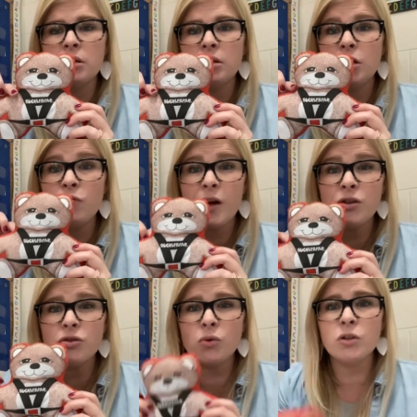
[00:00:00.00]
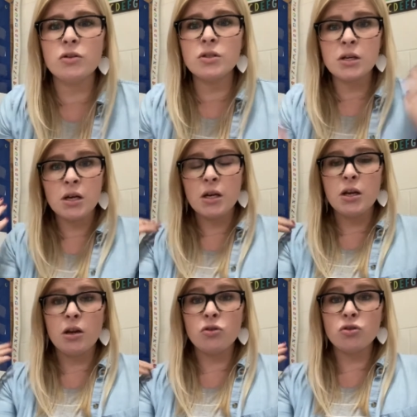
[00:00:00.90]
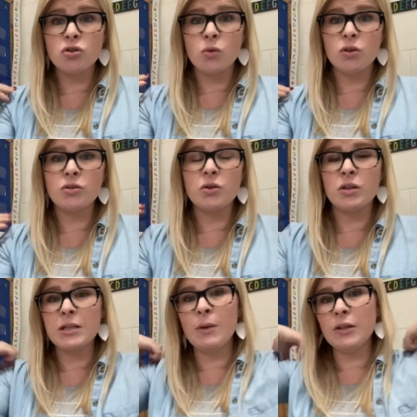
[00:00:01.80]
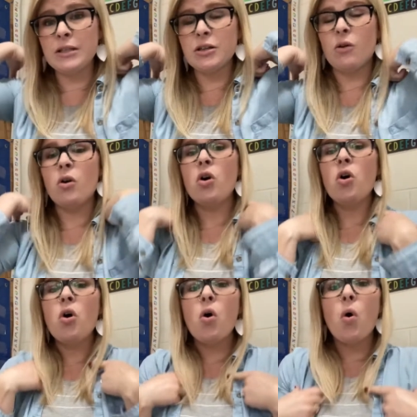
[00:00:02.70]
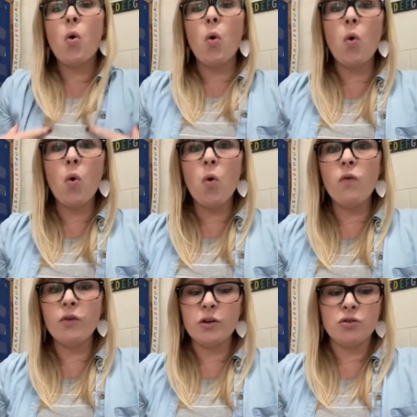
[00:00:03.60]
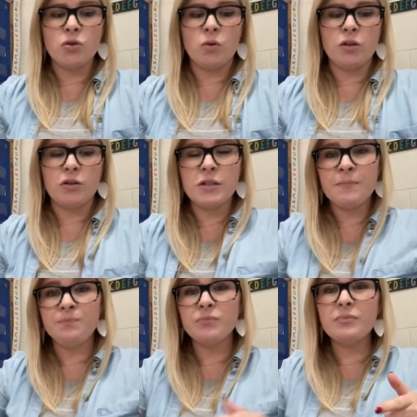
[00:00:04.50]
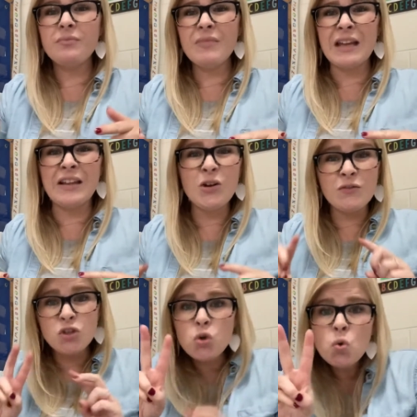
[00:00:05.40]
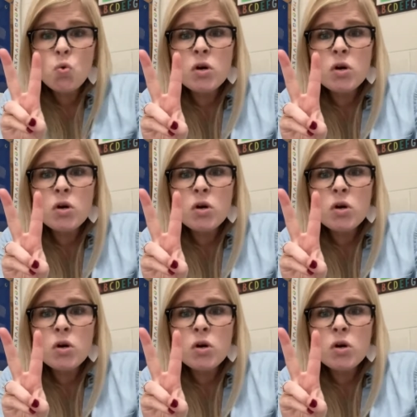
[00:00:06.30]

When you find your shoulders, here's your shoulders. So the seatbelt needs to go over your shoulders. And you have two